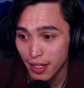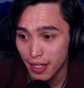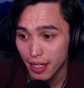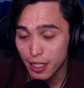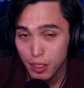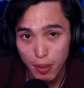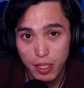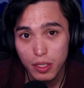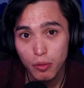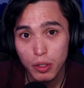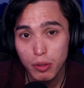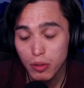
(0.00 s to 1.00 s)
especially
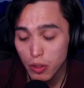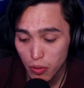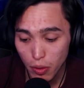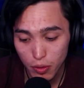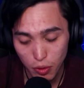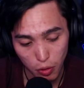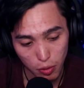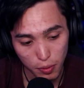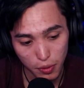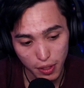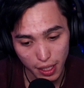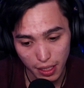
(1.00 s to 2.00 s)
when you do those horrible
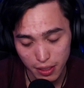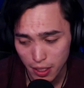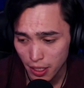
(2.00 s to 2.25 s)
things